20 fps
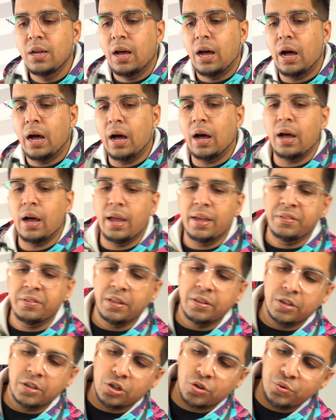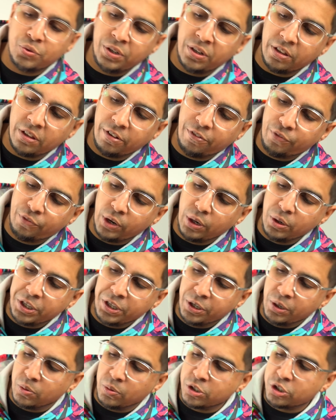uh, and then the screen on the front
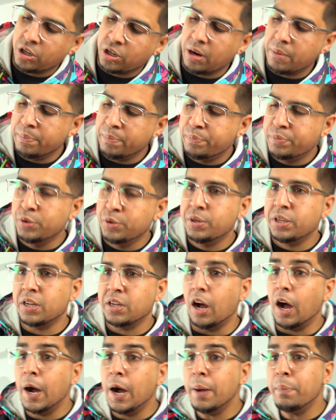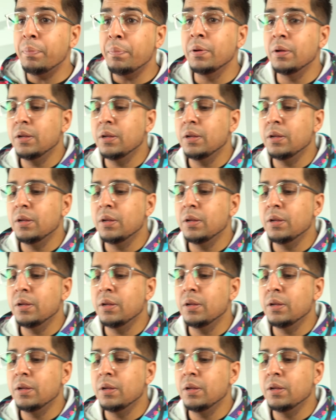here will start booting up,